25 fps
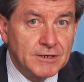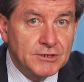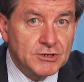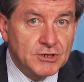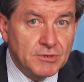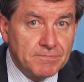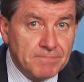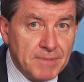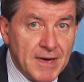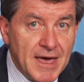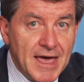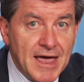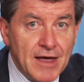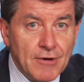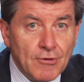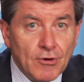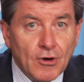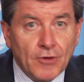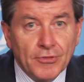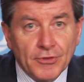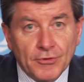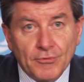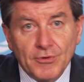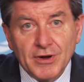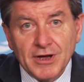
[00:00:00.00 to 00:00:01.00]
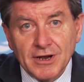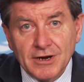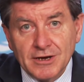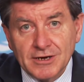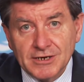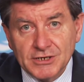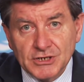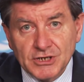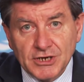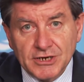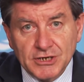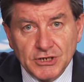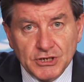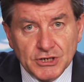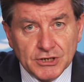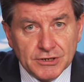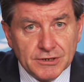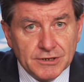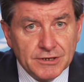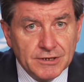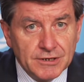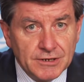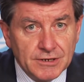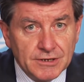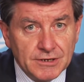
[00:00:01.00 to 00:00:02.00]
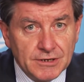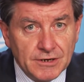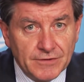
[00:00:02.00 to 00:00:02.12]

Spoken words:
to bear on the realisation